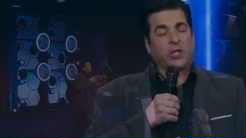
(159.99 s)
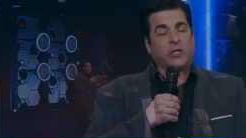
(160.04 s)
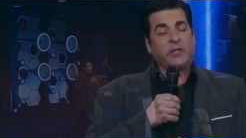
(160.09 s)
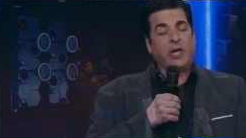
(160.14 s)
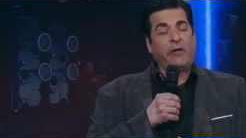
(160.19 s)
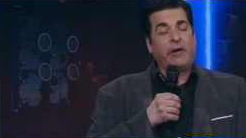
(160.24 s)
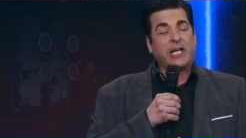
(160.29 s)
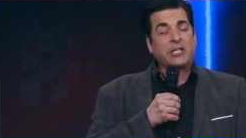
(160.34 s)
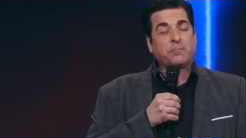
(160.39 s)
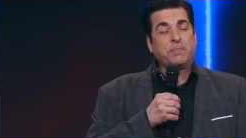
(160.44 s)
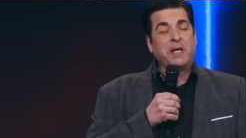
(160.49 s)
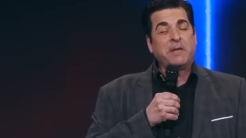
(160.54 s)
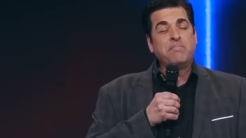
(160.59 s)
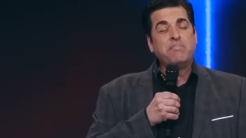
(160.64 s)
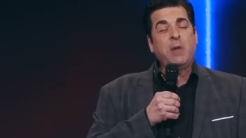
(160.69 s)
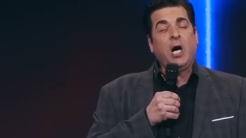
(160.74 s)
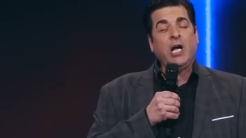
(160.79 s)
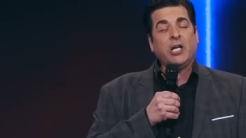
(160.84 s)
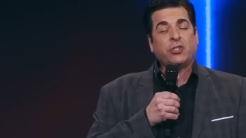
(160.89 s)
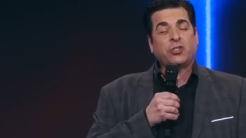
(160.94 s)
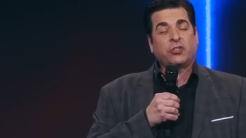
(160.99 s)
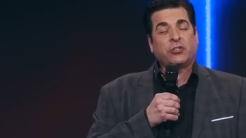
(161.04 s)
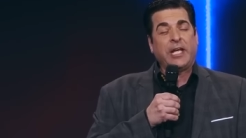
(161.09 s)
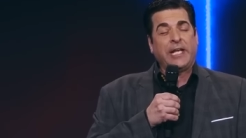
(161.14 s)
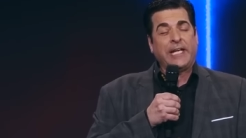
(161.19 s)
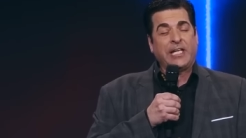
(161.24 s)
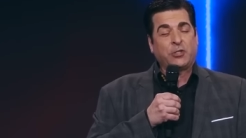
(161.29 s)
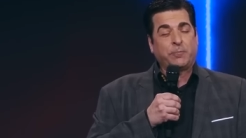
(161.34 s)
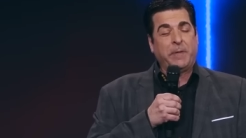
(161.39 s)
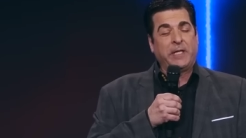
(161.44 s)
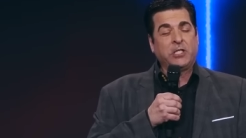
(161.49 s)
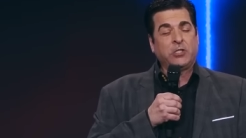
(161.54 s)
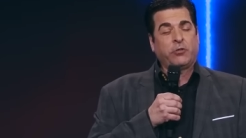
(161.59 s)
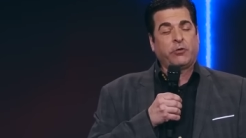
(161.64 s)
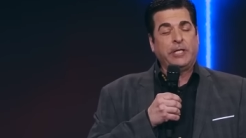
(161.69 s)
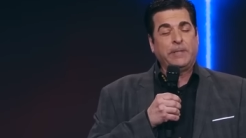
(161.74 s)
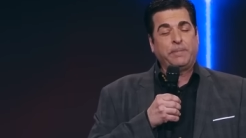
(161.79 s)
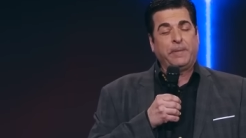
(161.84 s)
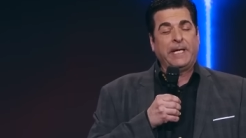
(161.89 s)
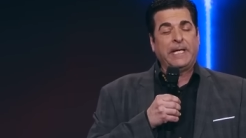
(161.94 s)
And there has been much that has been
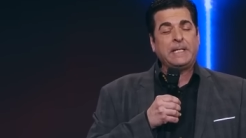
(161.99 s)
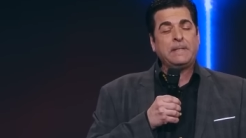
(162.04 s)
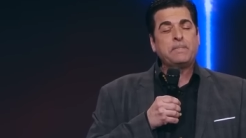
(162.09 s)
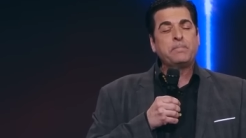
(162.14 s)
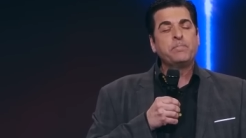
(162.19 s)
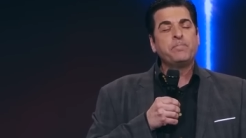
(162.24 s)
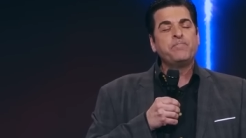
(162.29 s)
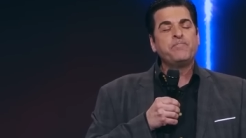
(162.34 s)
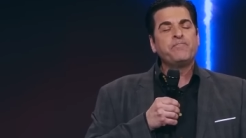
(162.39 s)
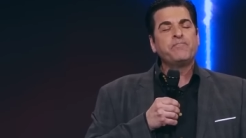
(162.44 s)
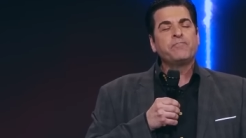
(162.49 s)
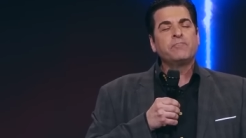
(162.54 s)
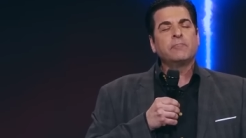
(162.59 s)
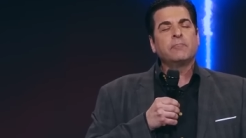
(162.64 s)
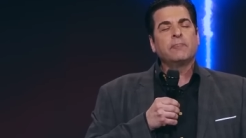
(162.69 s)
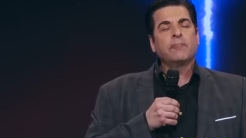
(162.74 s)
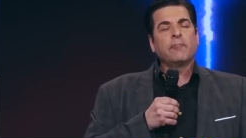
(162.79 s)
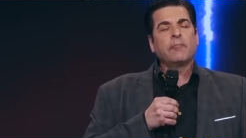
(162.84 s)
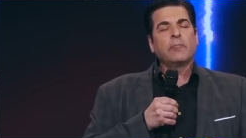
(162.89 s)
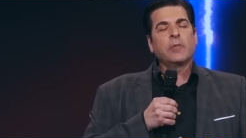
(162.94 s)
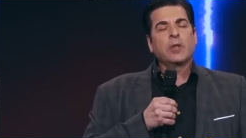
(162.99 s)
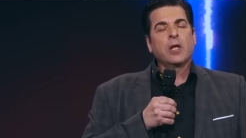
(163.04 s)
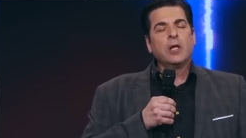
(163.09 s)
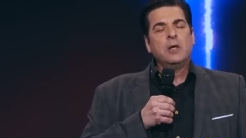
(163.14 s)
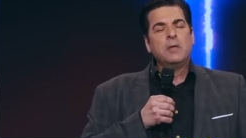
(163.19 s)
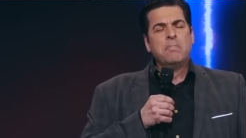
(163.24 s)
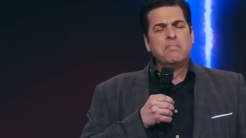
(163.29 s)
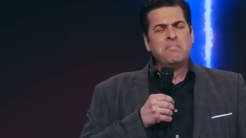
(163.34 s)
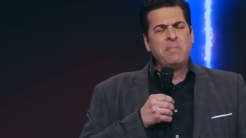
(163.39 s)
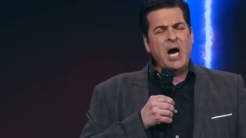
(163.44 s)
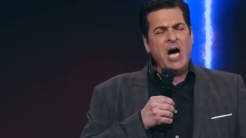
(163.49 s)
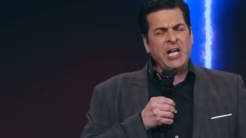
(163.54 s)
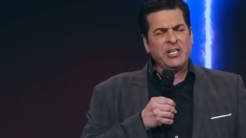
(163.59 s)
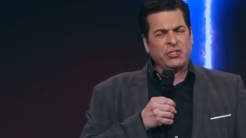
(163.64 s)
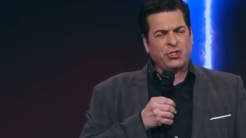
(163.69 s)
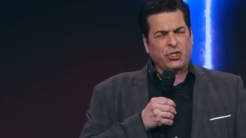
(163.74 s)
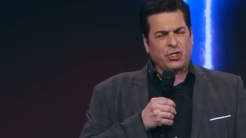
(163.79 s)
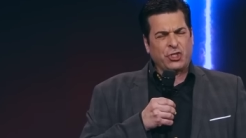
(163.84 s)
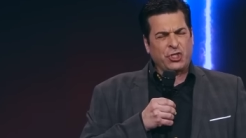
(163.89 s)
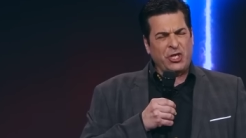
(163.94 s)
creeping,
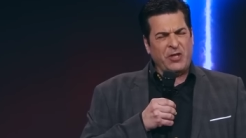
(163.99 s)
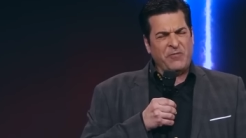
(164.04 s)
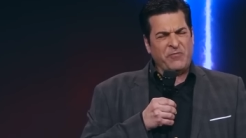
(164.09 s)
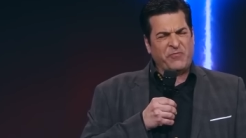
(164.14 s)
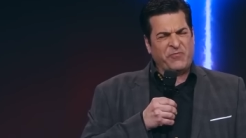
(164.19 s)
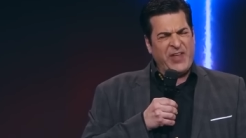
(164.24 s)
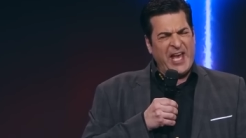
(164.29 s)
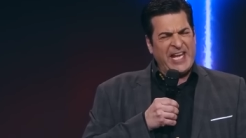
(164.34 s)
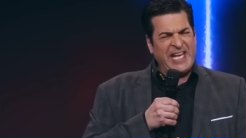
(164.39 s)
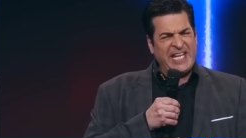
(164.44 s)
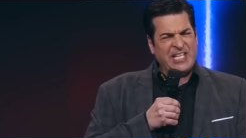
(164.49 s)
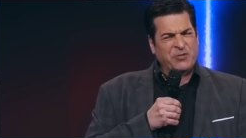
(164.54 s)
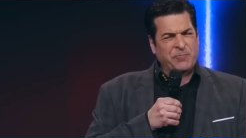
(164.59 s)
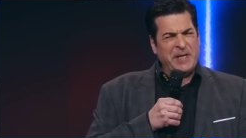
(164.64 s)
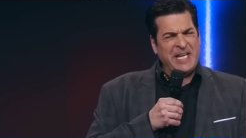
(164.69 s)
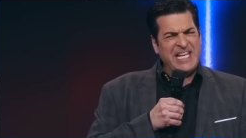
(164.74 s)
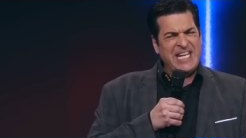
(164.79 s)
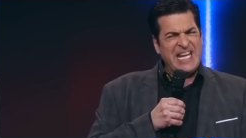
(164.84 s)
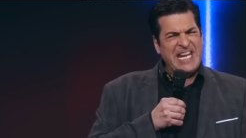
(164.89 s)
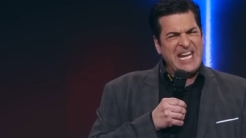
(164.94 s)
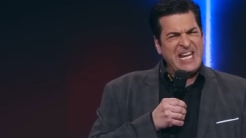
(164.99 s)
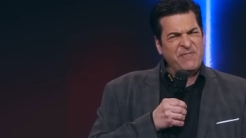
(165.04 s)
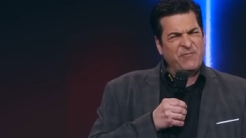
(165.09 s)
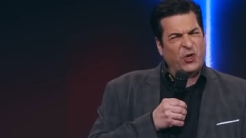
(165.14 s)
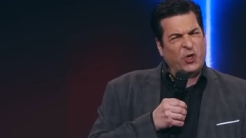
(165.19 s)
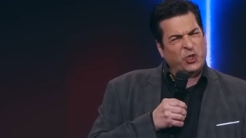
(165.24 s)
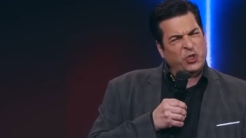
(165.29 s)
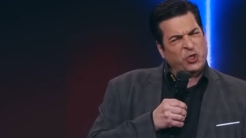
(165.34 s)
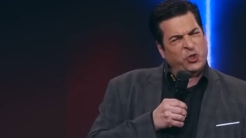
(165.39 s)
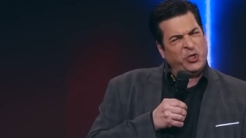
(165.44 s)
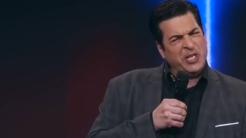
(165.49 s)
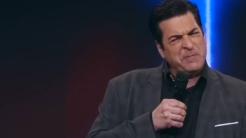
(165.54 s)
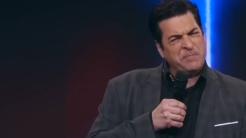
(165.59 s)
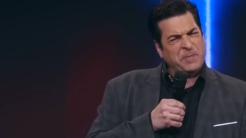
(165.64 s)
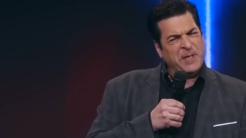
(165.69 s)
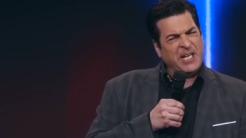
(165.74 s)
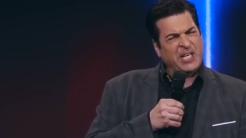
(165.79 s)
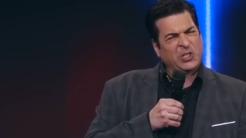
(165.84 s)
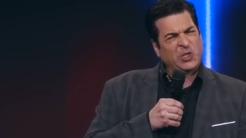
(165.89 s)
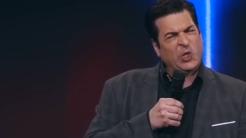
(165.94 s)
much that has been evil,
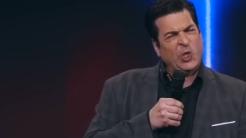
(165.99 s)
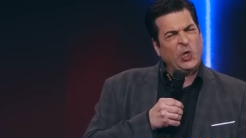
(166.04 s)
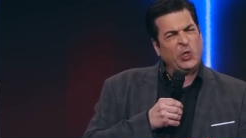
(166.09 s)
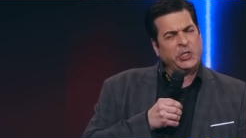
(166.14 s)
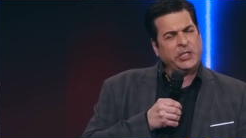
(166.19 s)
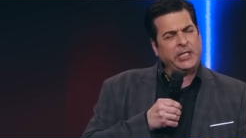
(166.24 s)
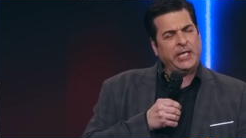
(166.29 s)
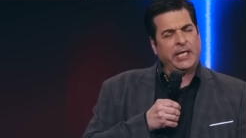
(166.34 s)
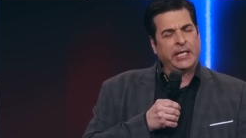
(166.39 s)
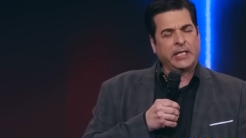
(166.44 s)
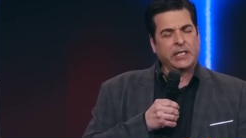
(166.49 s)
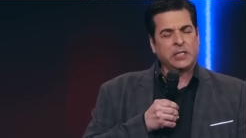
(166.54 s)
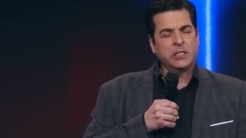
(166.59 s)
creeping, lurking.